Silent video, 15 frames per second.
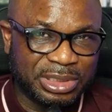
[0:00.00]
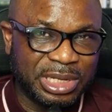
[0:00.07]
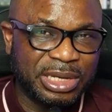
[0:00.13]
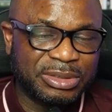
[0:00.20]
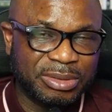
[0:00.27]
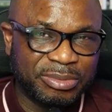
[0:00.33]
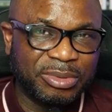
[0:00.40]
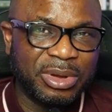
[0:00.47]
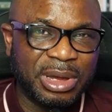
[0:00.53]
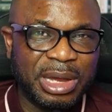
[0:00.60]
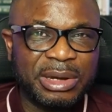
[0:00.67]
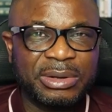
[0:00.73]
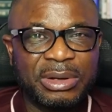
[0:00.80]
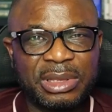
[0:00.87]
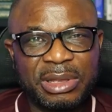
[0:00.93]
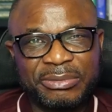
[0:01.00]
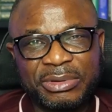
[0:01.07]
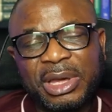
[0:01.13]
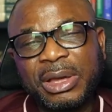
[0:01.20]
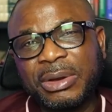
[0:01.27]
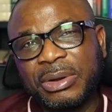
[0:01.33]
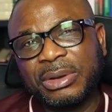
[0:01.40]
There are some North
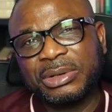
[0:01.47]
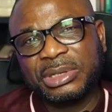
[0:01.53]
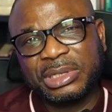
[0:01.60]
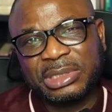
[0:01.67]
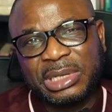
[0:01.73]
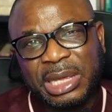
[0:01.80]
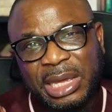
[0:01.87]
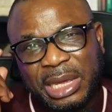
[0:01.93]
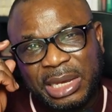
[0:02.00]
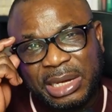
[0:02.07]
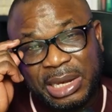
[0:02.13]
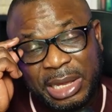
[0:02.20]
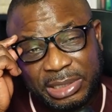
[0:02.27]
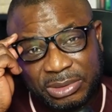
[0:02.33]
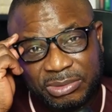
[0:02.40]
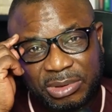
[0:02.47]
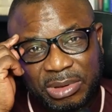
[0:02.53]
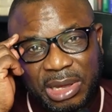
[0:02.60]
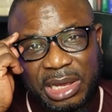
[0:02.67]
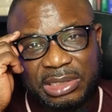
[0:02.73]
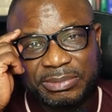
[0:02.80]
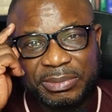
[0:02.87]
African countries that
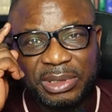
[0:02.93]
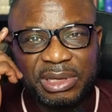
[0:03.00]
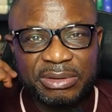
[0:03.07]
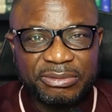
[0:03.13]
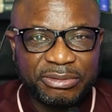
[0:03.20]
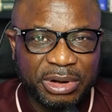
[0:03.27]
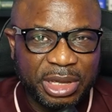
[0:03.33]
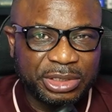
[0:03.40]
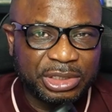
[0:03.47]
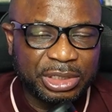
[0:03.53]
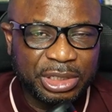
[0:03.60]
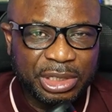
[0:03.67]
are speaking French